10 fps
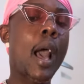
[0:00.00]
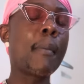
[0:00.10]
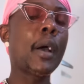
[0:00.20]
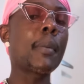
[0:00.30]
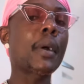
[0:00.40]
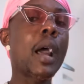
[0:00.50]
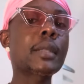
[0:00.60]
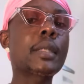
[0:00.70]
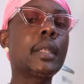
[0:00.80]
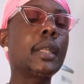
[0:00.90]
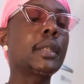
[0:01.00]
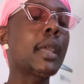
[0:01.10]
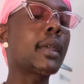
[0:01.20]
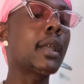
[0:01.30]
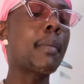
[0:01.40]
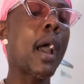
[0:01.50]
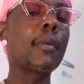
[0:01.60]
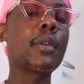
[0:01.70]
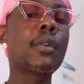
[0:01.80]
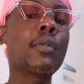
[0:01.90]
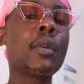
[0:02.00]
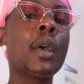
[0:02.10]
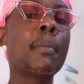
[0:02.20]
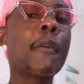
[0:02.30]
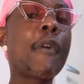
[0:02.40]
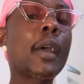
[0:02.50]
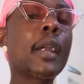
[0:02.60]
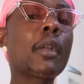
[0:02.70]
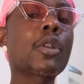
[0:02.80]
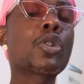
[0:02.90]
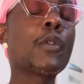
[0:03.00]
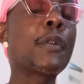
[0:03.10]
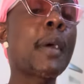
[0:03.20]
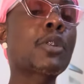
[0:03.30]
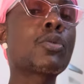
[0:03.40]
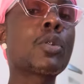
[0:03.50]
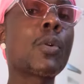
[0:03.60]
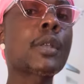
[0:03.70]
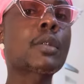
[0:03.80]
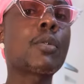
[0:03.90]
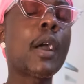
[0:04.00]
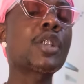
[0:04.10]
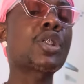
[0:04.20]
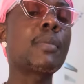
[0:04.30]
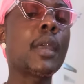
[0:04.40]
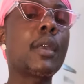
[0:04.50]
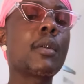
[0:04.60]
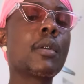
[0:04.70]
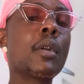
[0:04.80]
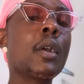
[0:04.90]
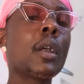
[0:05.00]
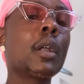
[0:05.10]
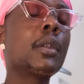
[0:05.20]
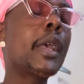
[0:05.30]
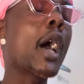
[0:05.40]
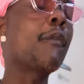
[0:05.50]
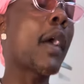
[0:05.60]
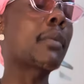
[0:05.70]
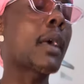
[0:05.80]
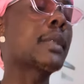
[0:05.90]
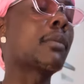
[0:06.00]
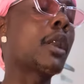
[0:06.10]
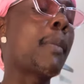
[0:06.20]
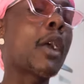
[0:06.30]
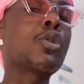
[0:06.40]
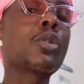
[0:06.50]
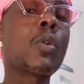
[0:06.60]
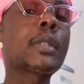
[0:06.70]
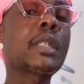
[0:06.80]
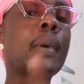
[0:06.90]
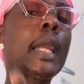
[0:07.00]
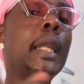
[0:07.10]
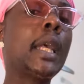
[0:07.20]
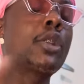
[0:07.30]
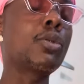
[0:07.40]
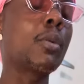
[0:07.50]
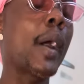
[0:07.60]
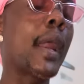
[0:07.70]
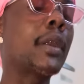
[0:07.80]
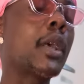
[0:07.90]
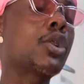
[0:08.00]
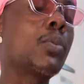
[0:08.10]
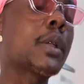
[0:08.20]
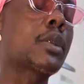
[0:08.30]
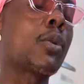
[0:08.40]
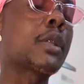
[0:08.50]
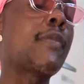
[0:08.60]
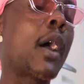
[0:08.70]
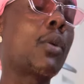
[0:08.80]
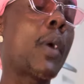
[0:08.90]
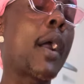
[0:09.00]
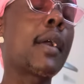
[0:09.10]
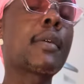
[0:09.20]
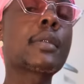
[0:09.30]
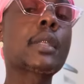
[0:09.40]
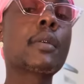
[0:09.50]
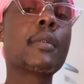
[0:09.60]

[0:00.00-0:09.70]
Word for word: I'm up constantly thinking about you, but finding out the truth about you, Taurus, crushed me. Leo found out something about you, Taurus. That's why they did you the way they did you. What's Taurus' final words?